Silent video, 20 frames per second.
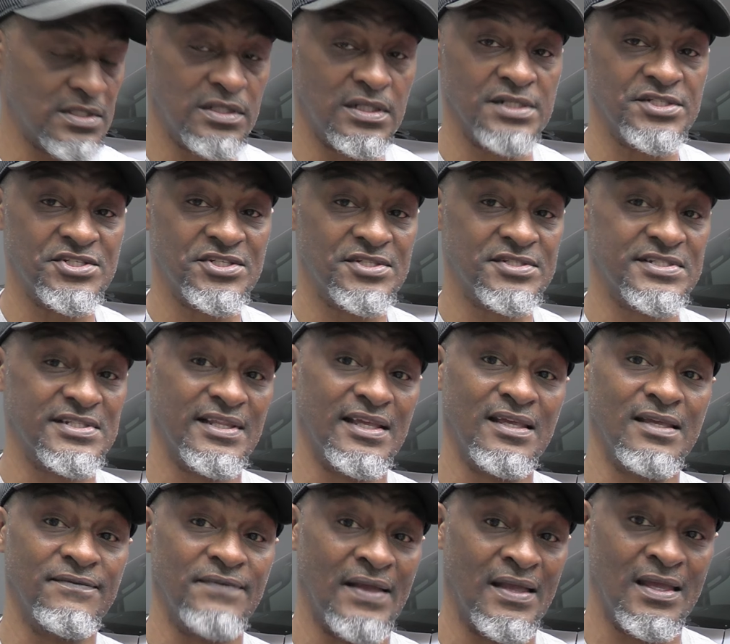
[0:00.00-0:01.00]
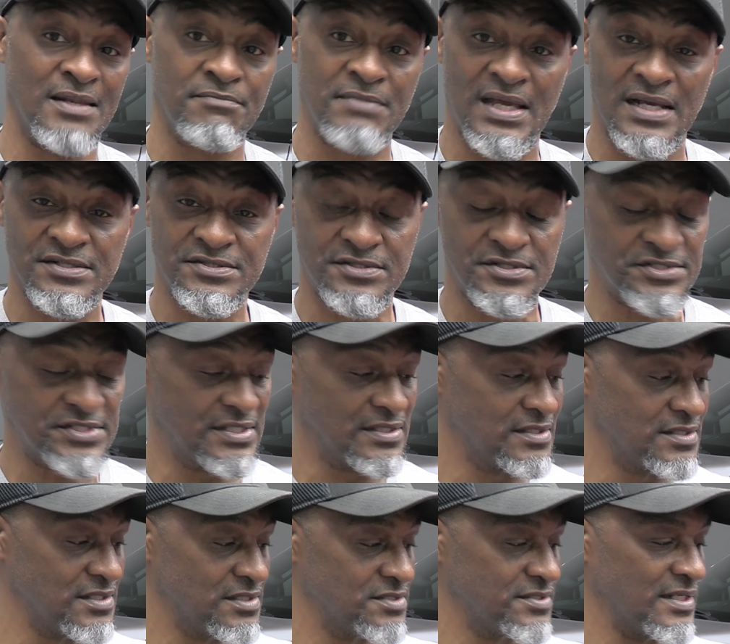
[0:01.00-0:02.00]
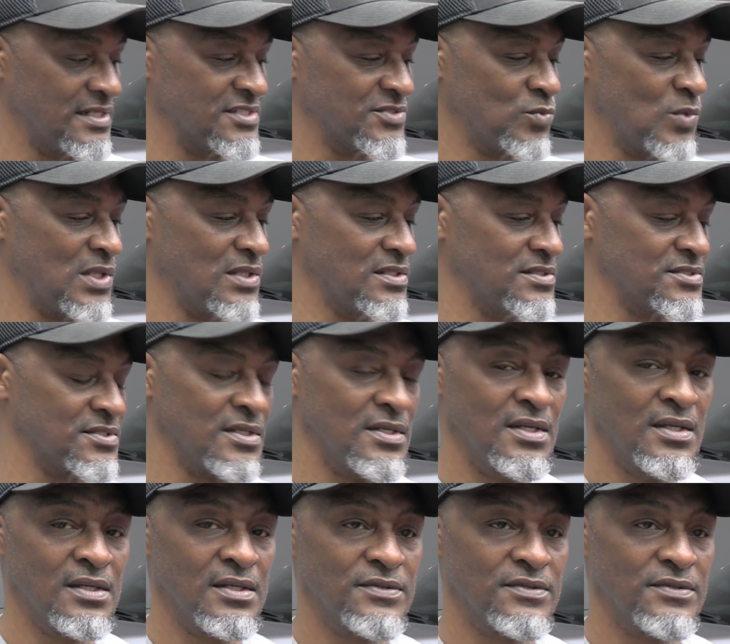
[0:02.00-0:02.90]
clutch, slave, and master cylinders, as well as